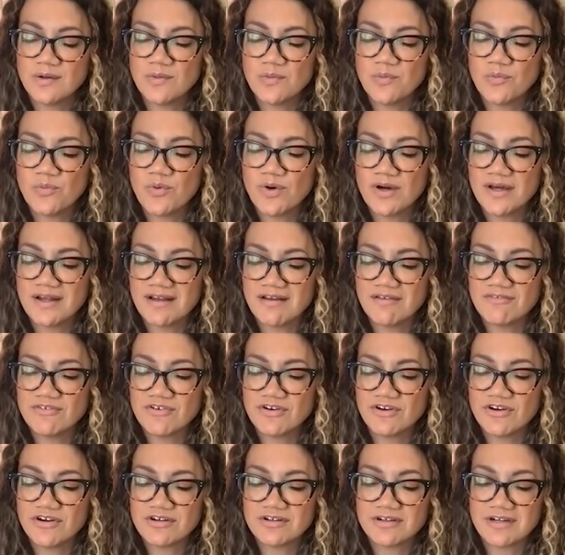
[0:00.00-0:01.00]

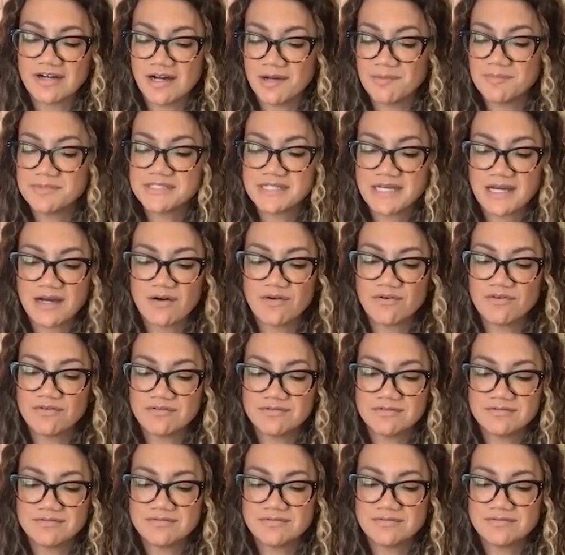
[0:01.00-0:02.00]
whatever comes out
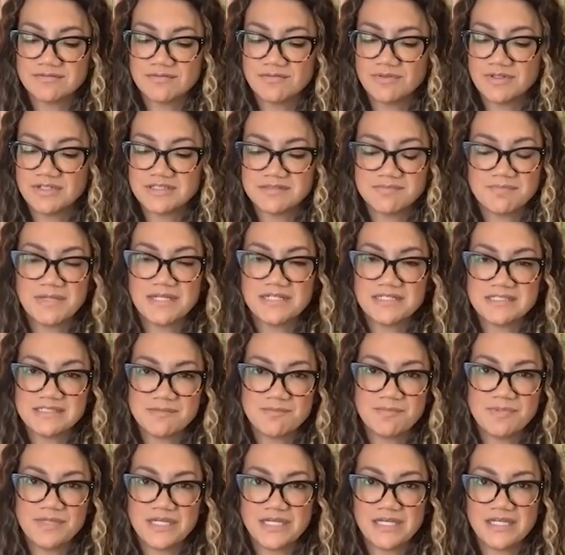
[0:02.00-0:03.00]
was meant
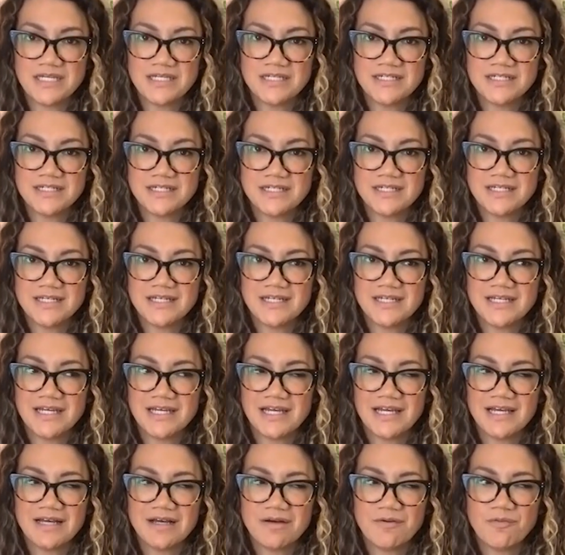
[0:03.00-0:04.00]
to be.
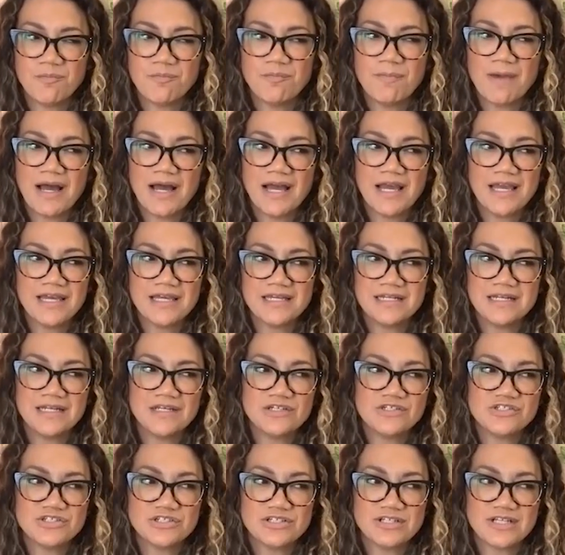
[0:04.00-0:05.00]
My
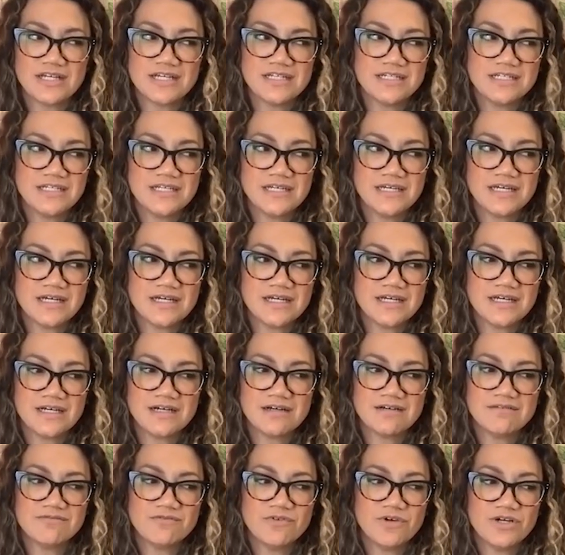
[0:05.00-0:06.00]
initial idea
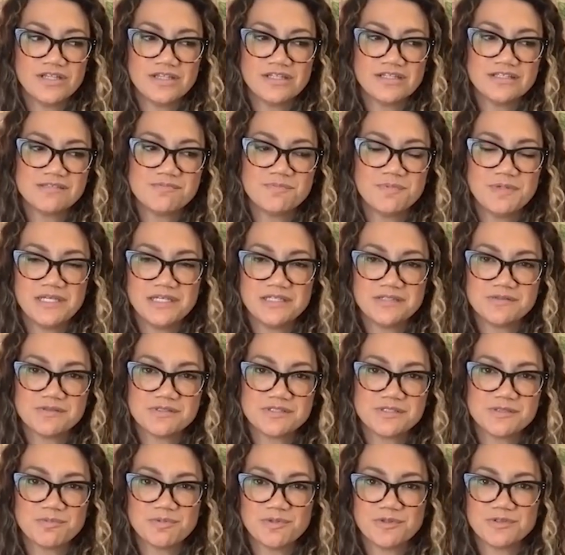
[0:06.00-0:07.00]
of what this piece
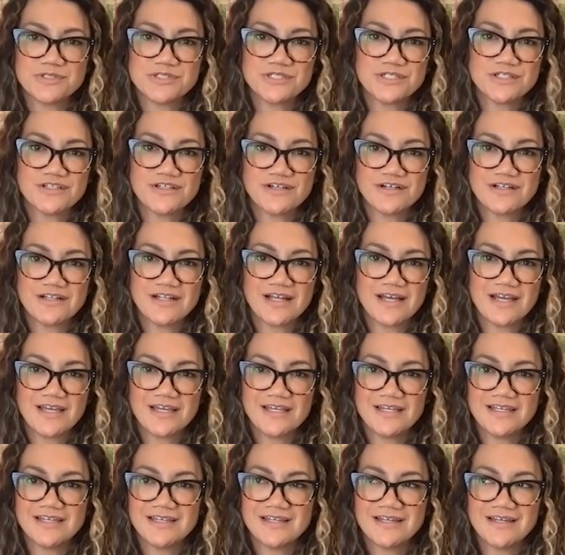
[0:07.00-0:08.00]
was supposed to look
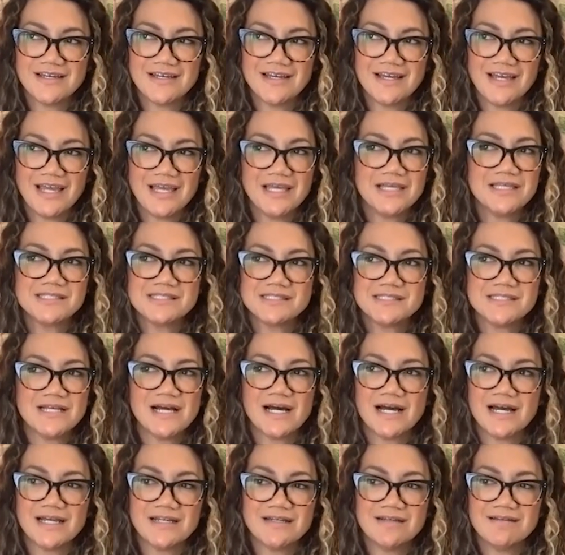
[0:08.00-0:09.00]
like is
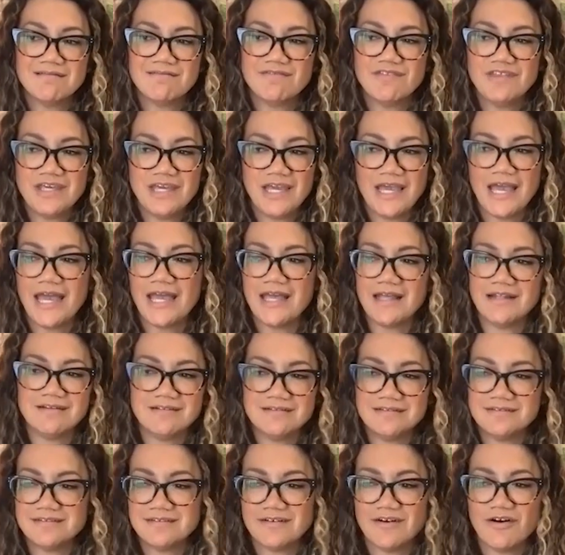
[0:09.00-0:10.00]
not the
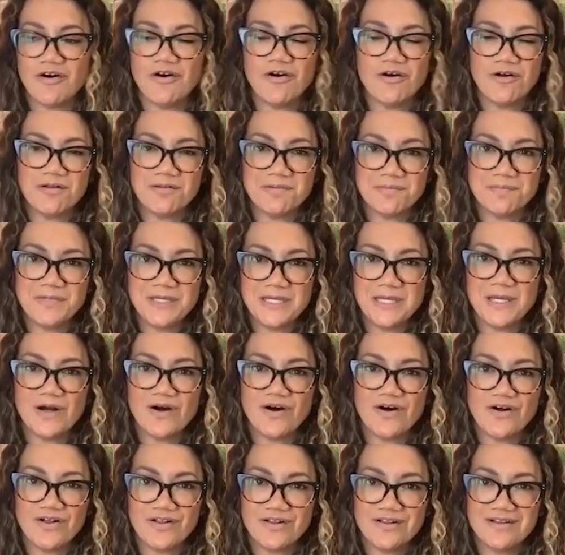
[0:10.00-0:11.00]
end all be
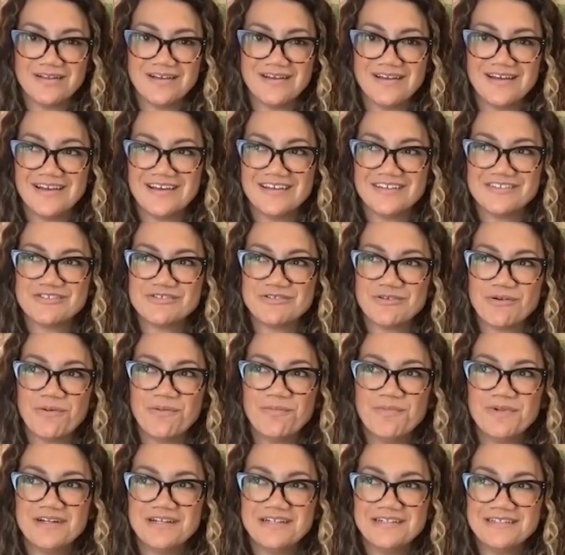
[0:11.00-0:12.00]
all. So
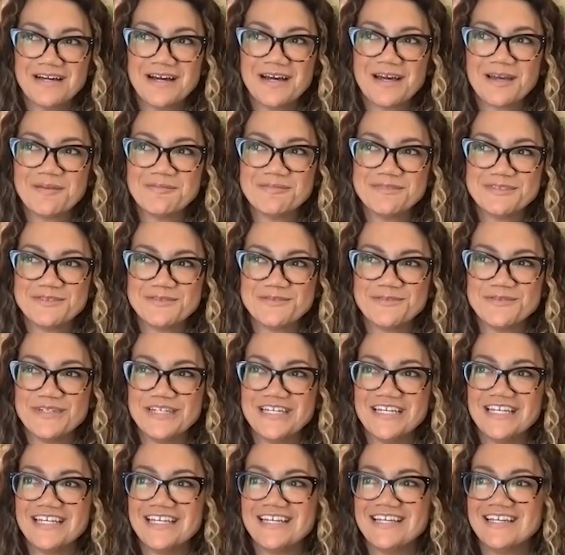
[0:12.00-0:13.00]
many times
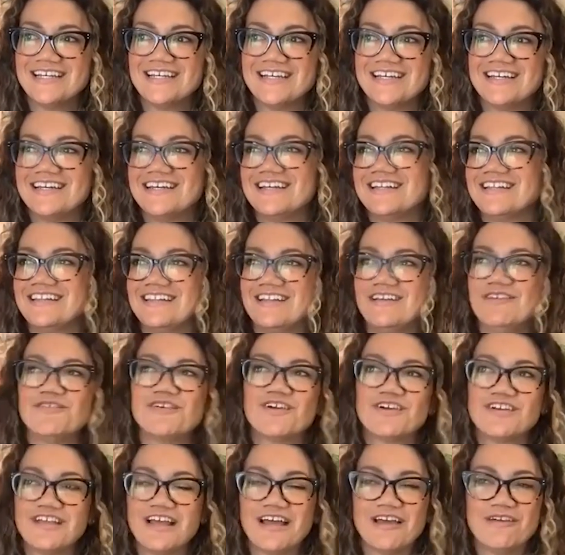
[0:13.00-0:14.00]
we live
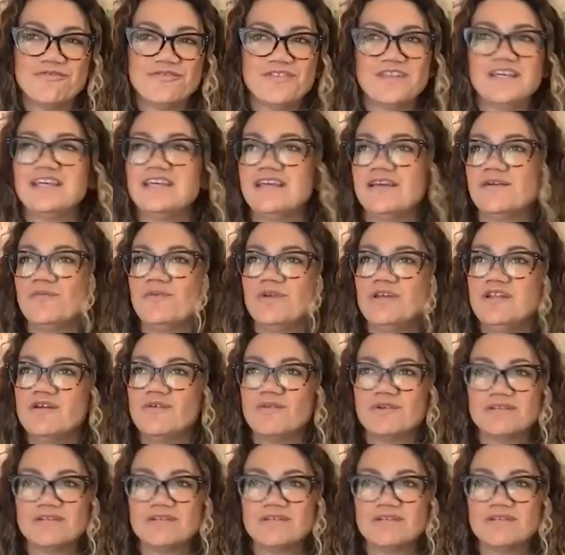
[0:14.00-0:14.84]
our life thinking we know